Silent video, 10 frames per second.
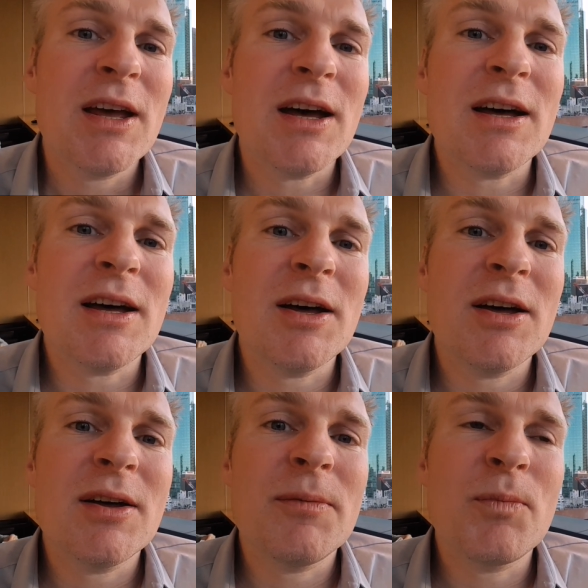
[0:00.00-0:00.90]

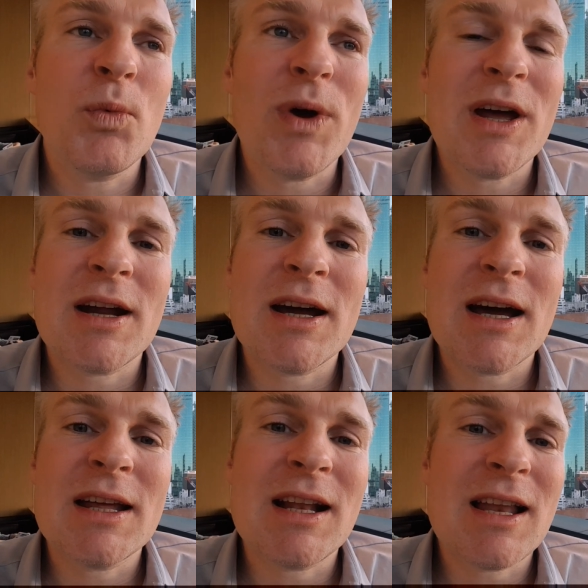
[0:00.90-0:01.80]
um, where I
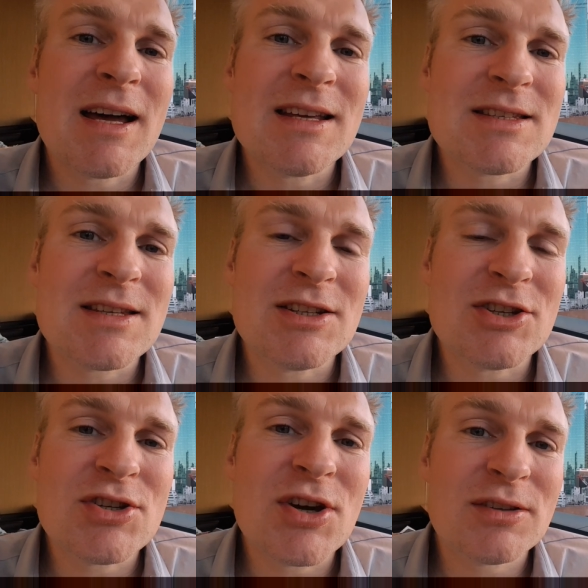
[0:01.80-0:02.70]
analyze uh,
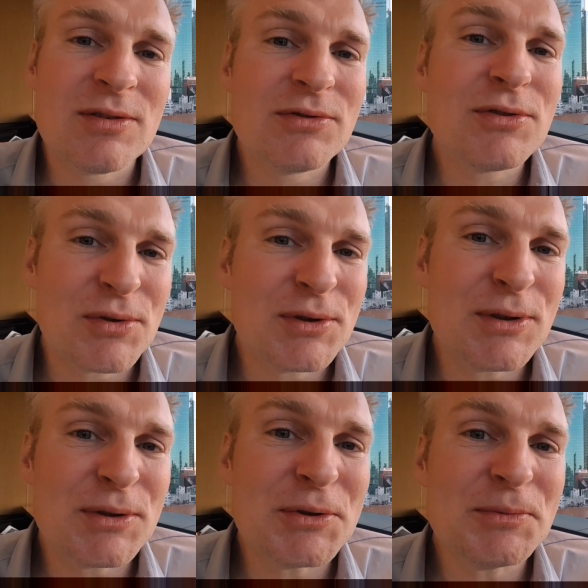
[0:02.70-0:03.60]
the chart of
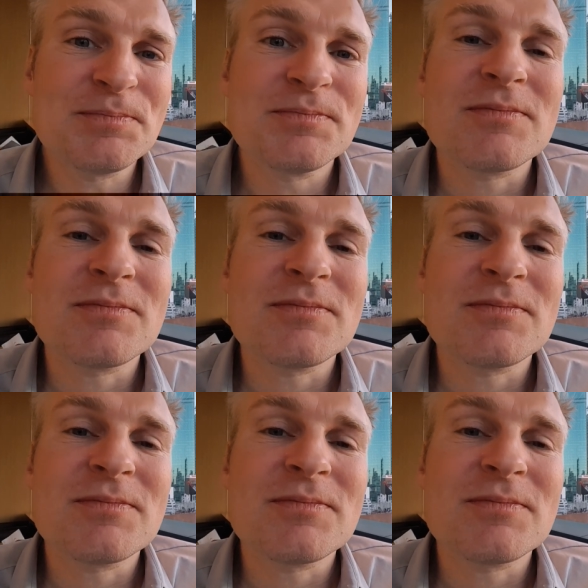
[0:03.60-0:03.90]
Trololo.